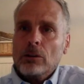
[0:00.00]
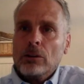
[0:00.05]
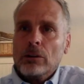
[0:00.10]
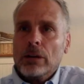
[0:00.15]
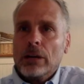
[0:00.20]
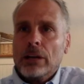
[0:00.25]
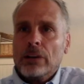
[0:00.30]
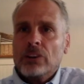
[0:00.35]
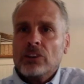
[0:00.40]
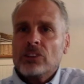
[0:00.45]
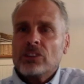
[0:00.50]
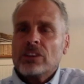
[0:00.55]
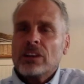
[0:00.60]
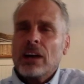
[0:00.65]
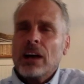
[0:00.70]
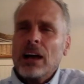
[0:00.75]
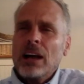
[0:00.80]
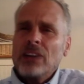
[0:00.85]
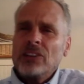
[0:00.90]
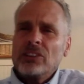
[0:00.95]
and just
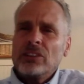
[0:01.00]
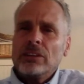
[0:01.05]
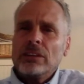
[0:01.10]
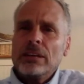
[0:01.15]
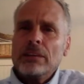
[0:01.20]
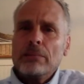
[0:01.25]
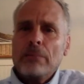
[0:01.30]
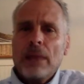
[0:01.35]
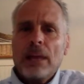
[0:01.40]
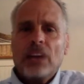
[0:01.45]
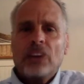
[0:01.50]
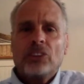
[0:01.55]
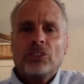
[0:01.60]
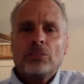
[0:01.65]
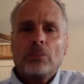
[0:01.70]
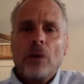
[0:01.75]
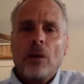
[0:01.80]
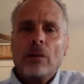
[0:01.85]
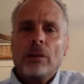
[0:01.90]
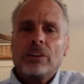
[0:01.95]
constantly make small